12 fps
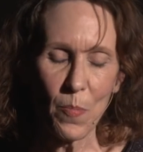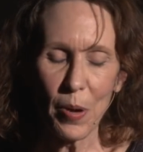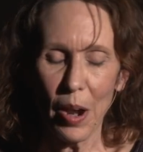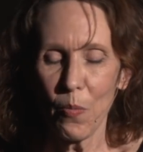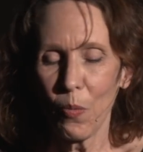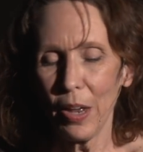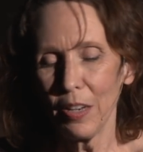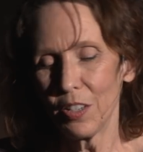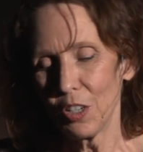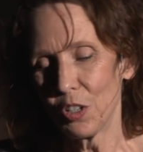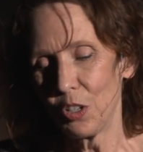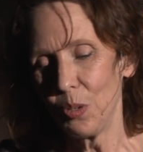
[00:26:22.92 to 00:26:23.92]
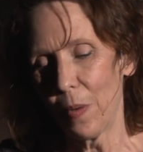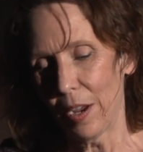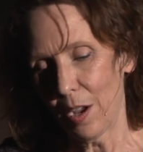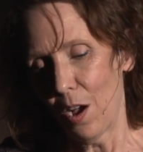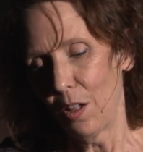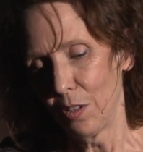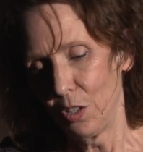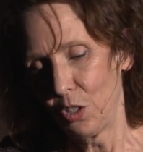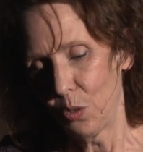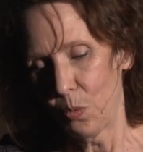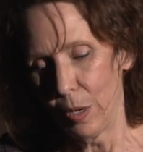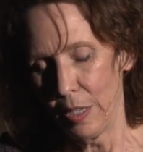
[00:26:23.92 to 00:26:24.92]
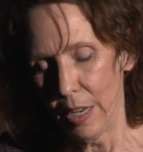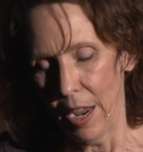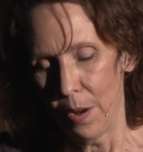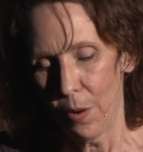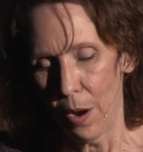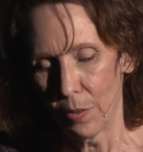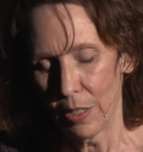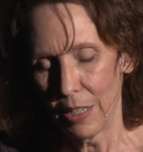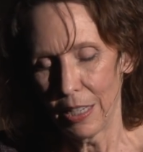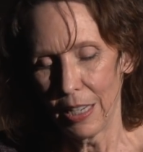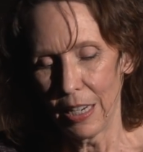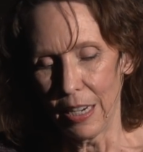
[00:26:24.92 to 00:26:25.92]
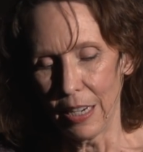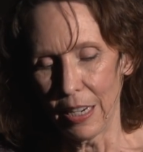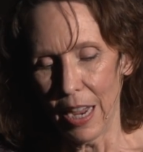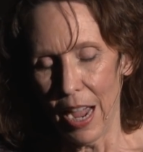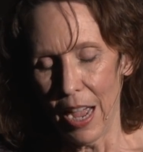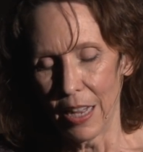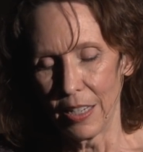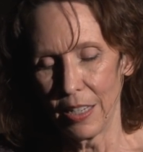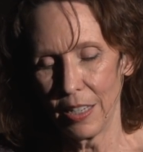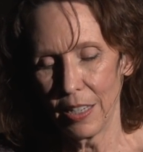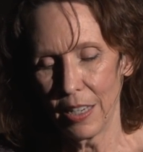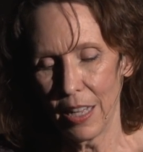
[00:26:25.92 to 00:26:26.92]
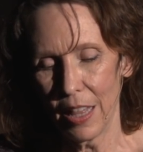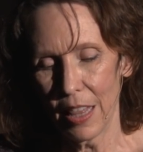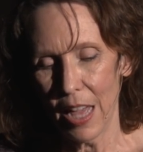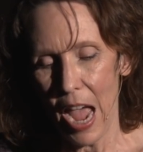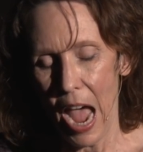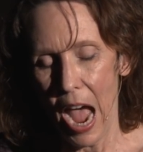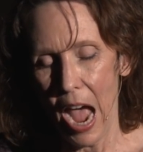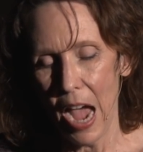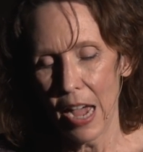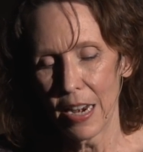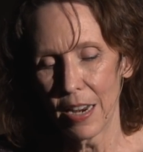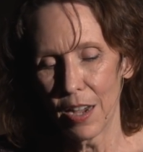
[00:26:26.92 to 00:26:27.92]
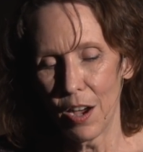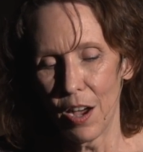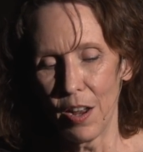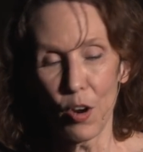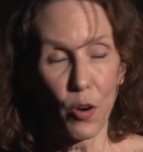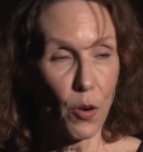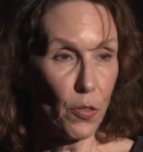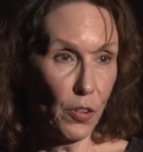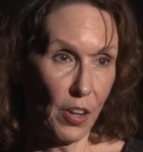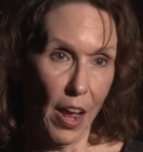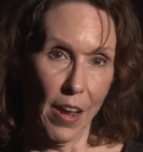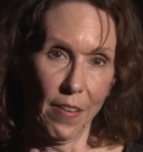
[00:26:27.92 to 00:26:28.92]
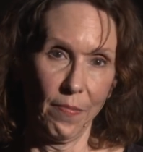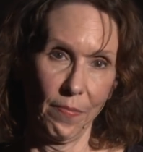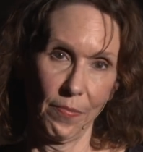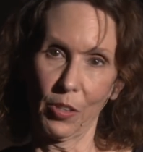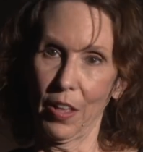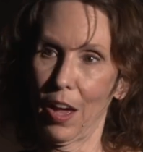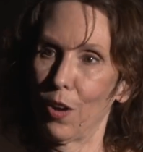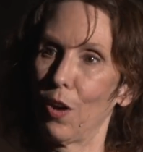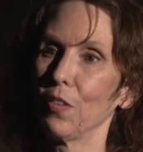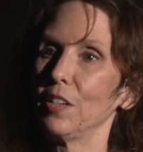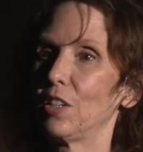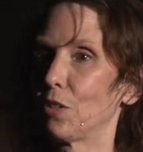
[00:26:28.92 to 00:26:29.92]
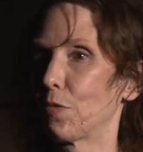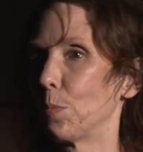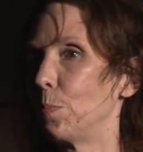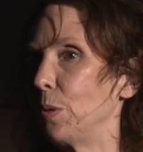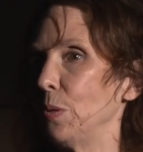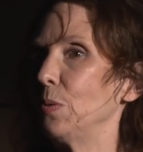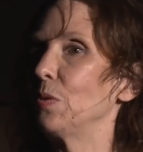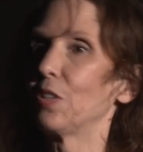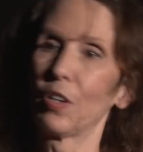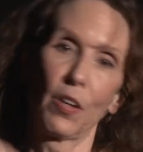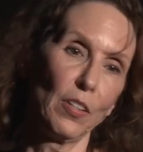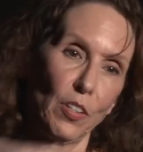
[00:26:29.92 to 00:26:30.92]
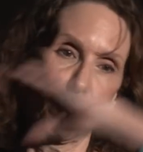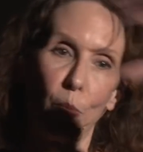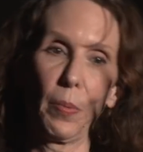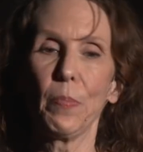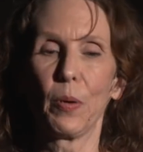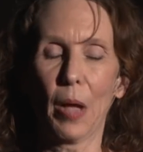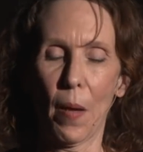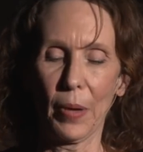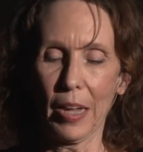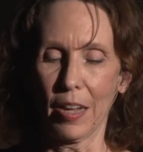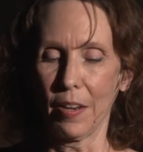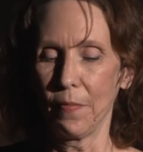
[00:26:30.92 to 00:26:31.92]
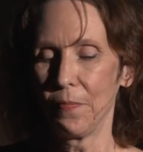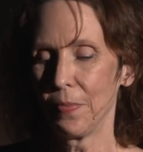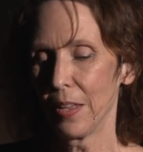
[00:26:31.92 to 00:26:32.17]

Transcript: I went to my college one day where I was attending, and they had an Earth Day. So they had all these different booths and all these different people coming in.